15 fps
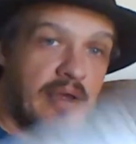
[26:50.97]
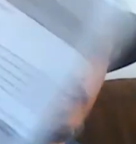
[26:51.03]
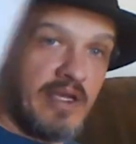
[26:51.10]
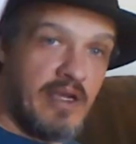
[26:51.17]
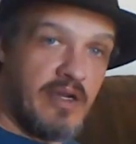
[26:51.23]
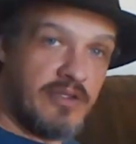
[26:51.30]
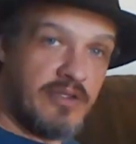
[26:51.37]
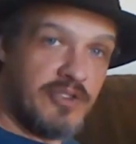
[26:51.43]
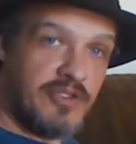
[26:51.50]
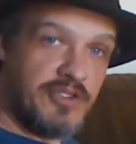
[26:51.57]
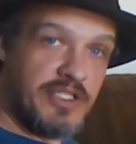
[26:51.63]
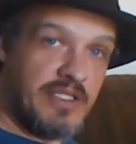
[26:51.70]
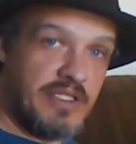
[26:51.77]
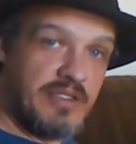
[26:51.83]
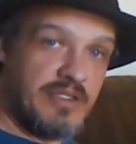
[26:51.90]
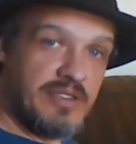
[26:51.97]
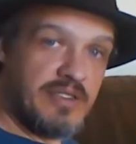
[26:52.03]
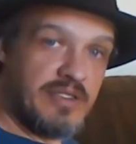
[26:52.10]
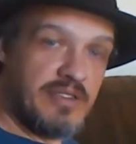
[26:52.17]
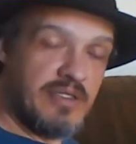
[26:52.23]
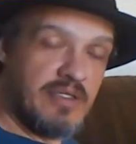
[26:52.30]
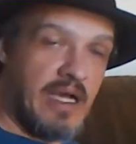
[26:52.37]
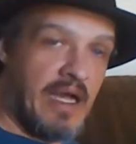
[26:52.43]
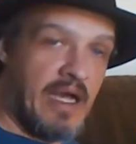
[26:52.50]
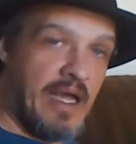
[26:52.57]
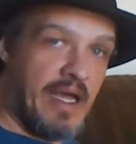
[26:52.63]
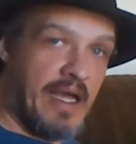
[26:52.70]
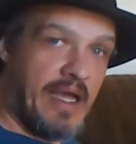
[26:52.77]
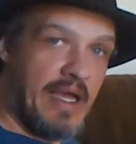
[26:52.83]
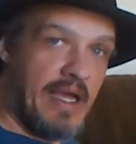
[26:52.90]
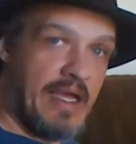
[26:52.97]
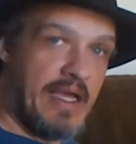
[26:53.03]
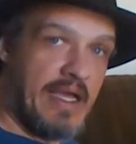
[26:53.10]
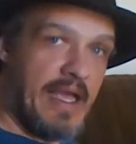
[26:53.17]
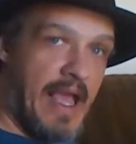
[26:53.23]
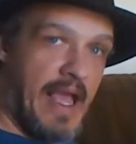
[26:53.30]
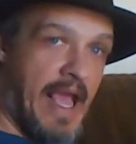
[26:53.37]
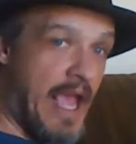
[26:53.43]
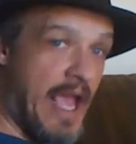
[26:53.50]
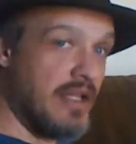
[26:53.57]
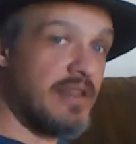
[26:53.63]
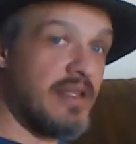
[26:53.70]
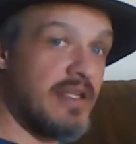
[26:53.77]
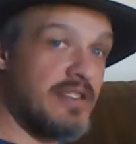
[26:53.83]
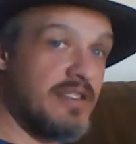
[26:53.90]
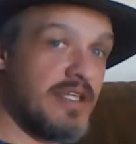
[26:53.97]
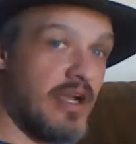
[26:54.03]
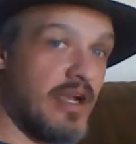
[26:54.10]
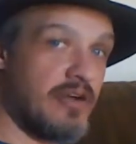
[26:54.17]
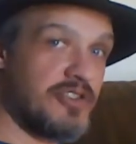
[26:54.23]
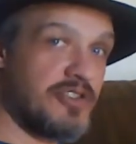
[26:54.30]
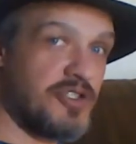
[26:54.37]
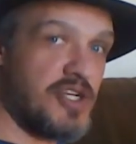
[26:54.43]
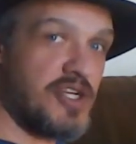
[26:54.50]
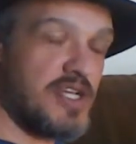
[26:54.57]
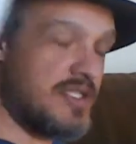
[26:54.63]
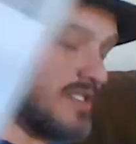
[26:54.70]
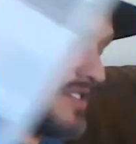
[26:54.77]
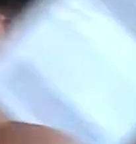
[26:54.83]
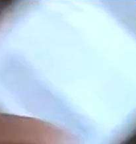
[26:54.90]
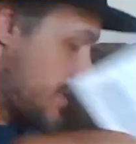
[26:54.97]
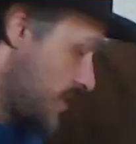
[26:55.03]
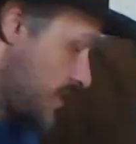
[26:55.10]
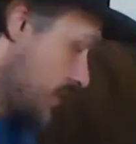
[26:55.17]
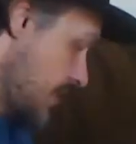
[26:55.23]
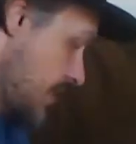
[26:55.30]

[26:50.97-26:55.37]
Character sheets. I hate these character sheets.